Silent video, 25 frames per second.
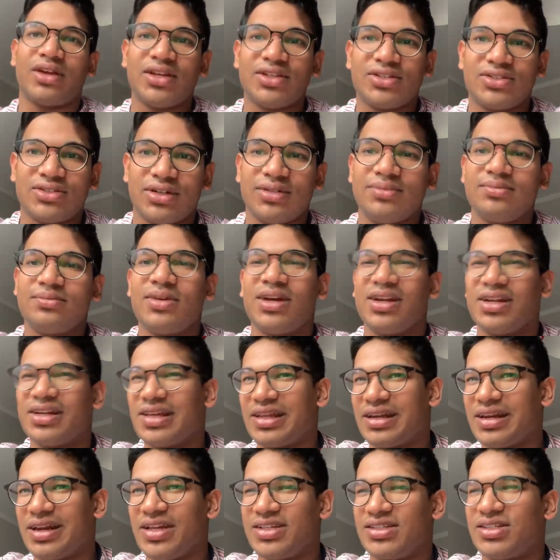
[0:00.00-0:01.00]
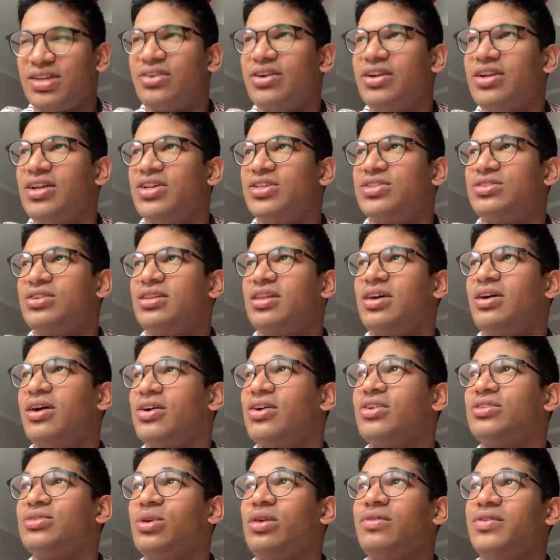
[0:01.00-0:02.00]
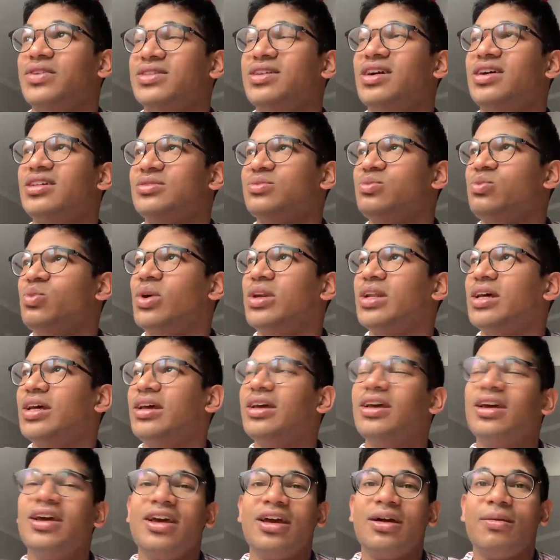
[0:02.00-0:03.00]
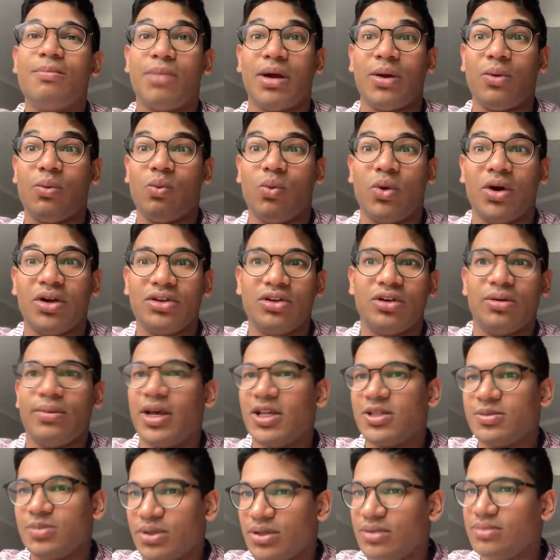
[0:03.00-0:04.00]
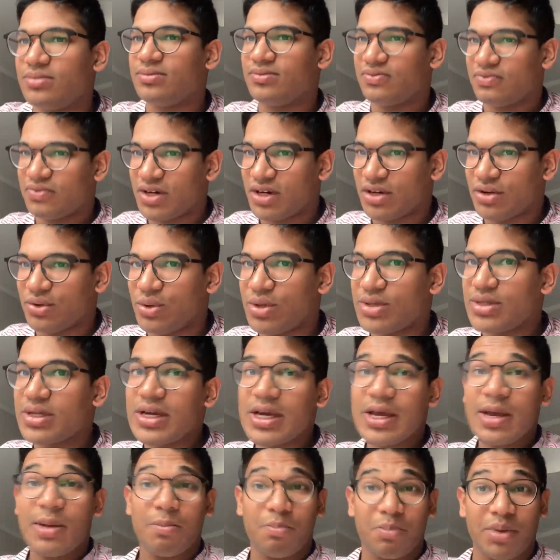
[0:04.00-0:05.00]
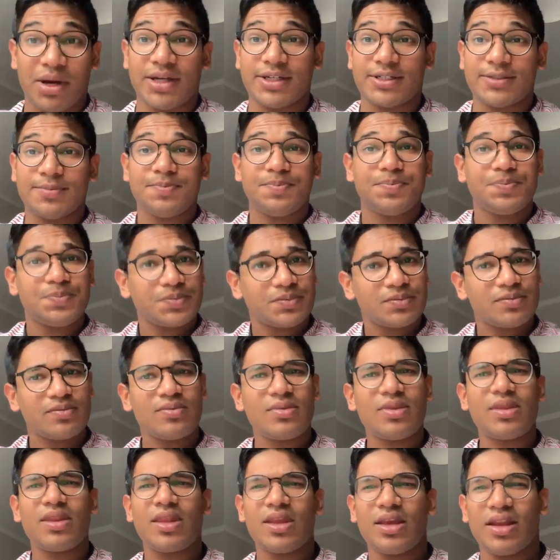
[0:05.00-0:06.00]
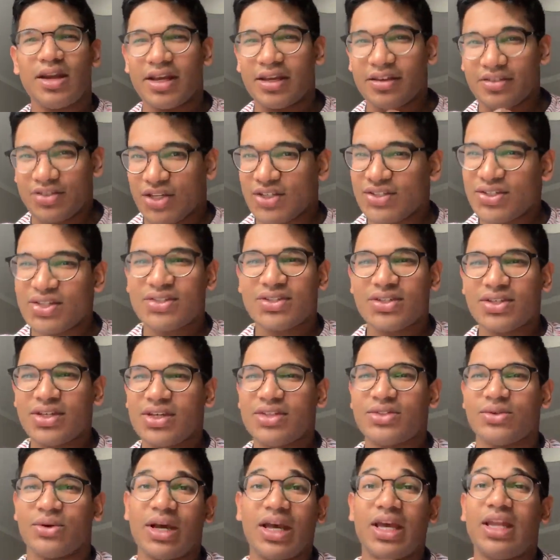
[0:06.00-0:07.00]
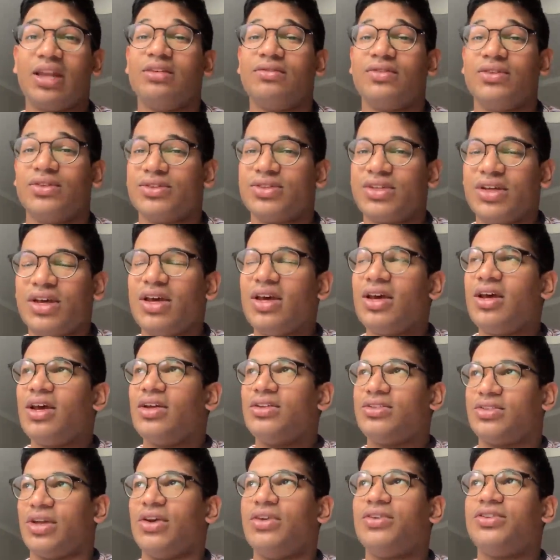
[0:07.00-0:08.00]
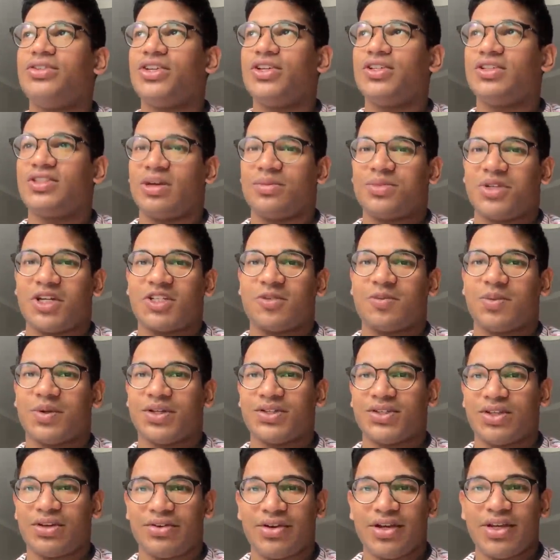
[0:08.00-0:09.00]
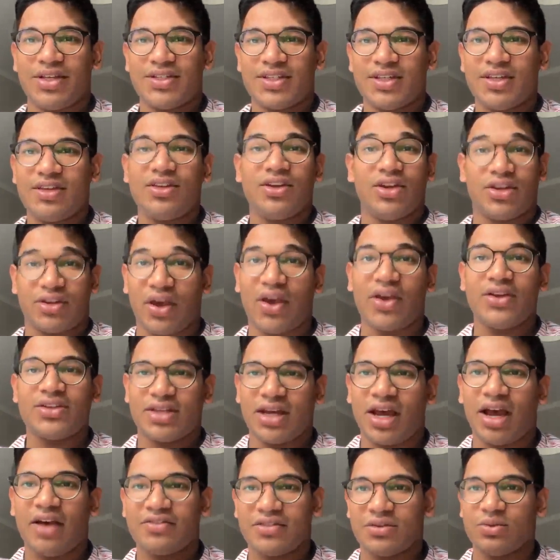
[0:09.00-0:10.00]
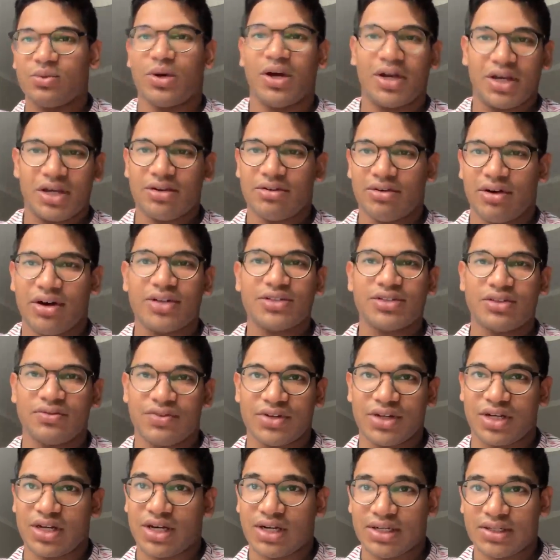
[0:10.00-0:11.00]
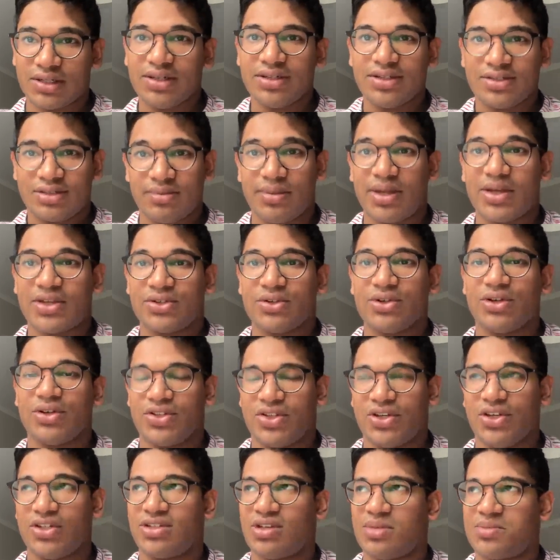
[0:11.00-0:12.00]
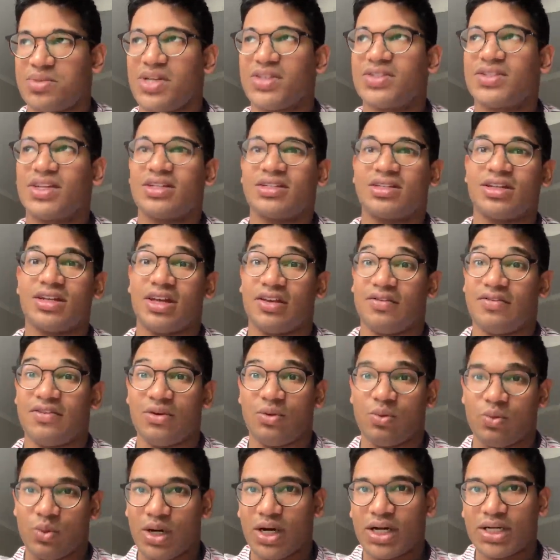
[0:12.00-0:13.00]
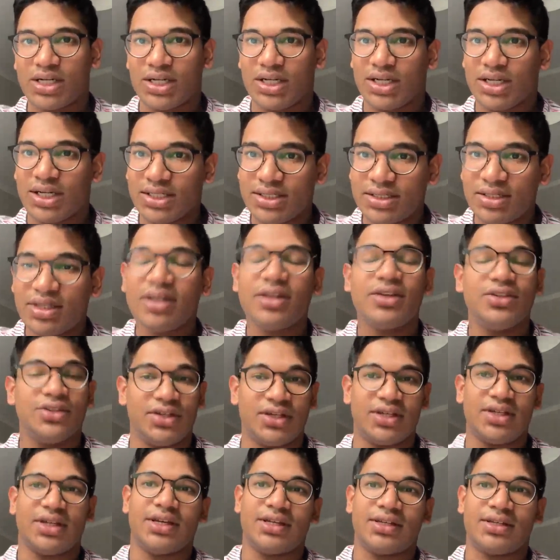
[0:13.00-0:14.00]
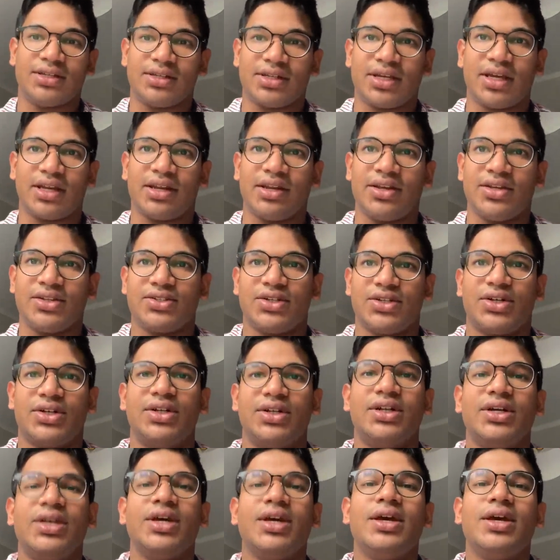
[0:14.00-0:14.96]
history. I didn't get an A star in history, though. I got 12 A stars and 1 A by 1 UMS point. Very annoyed. But, like, GCSEs or A levels, don't choose subjects because they're easy. You're going to have to work your ass off regardless, so make sure you choose subjects that if you work hard, you can get an A star